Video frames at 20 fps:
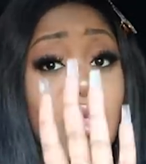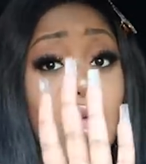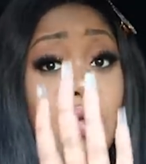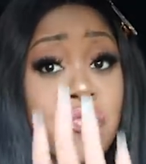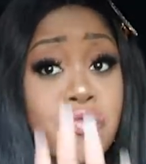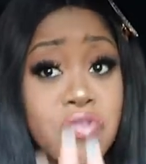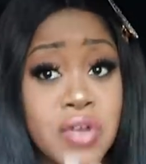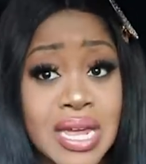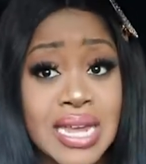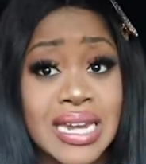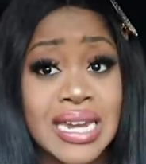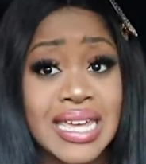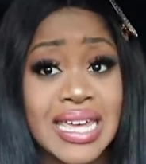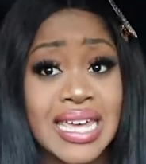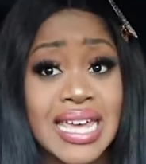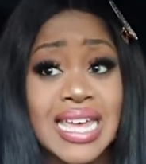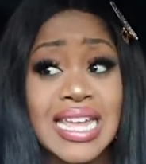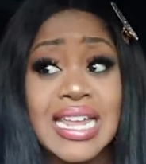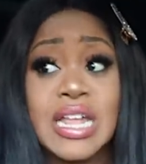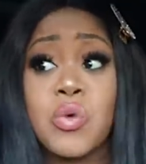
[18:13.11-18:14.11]

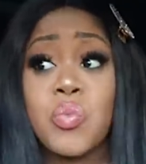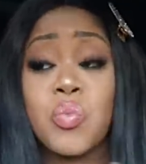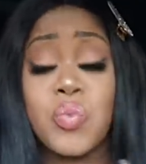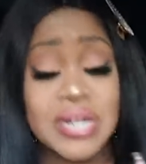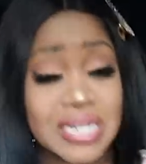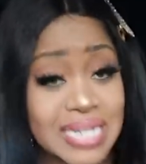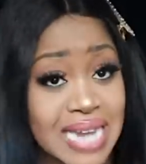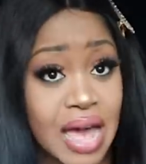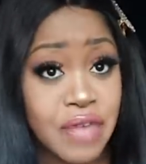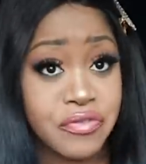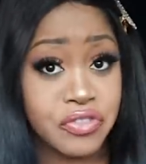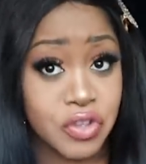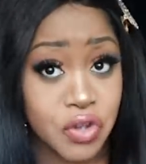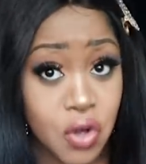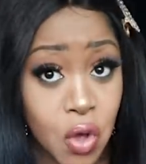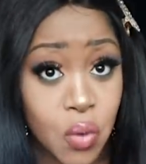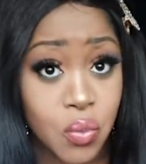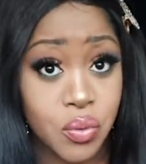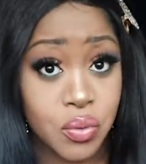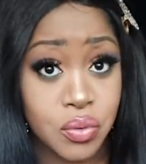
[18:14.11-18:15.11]
really, we didn't have to
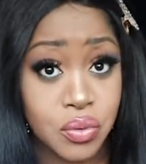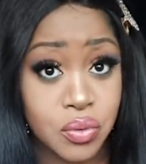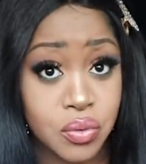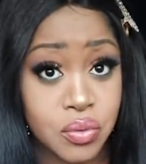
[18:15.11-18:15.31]
know